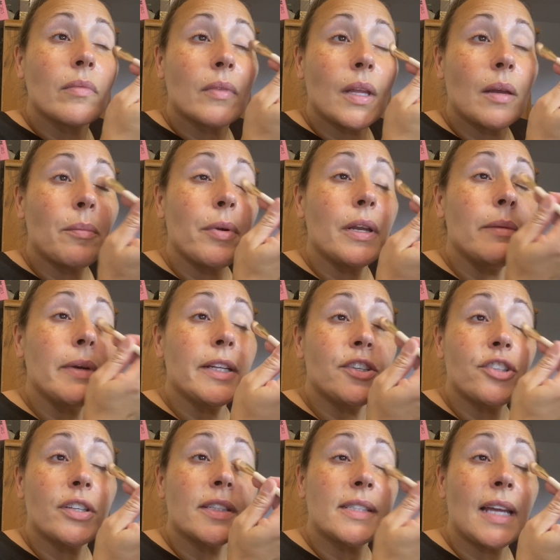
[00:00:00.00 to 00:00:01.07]
I'm pretty much
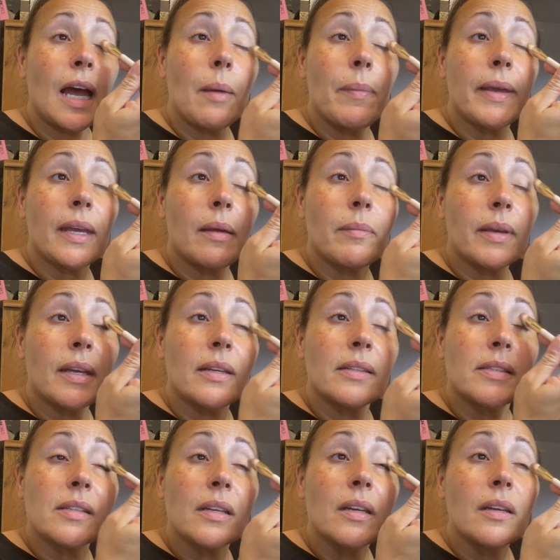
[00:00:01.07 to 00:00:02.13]
just tapping it
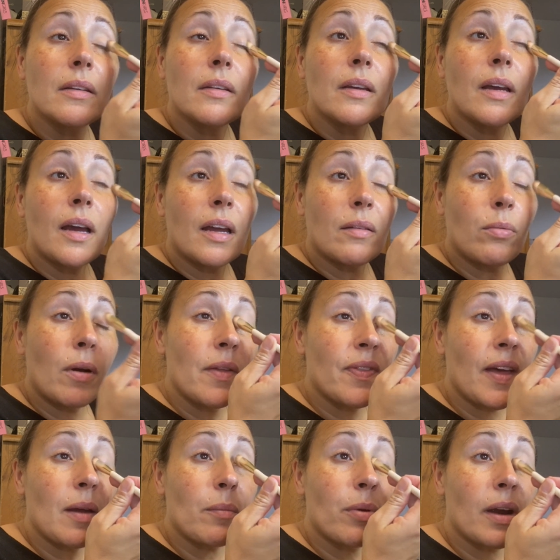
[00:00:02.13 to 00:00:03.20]
because I want
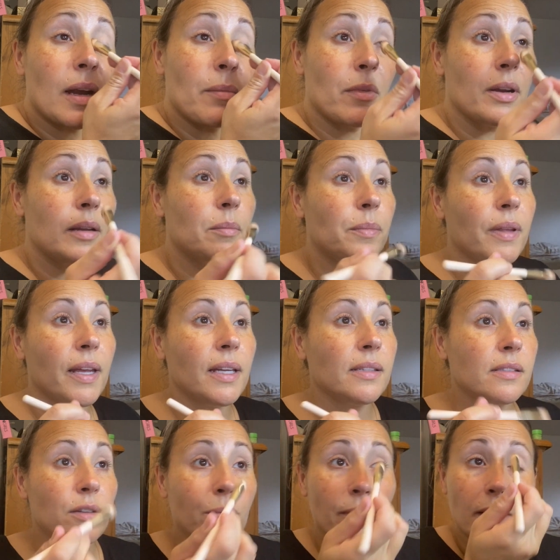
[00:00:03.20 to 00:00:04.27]
that primer in place
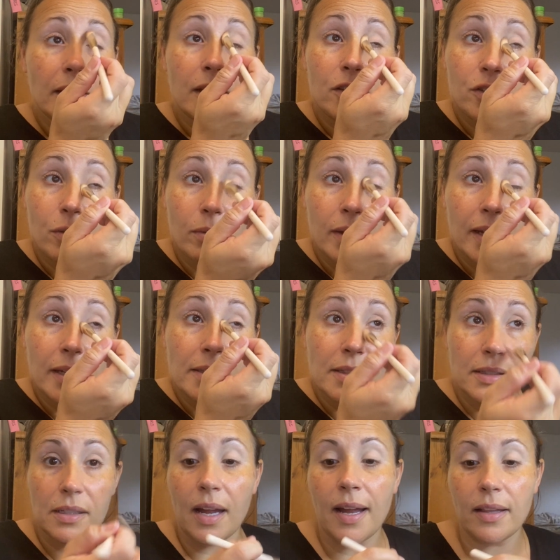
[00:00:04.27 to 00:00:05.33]
to really showcase
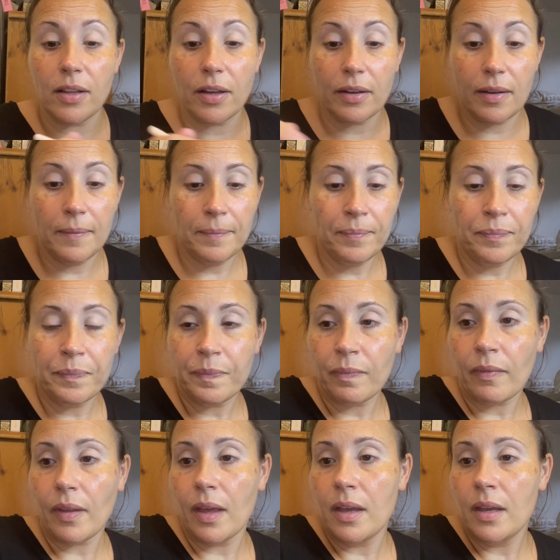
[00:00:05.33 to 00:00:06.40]
this eye look.
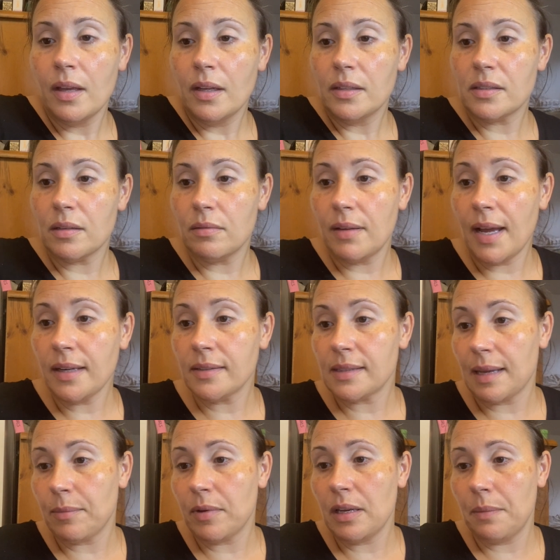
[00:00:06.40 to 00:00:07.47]
So next
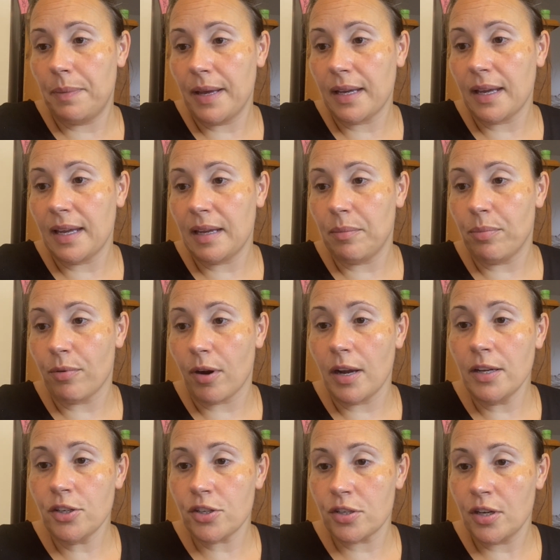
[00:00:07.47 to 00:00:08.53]
I'm going to pick a
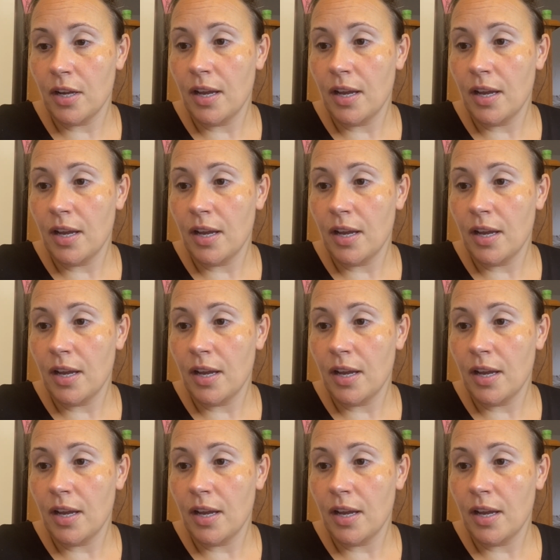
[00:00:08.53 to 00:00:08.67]
brush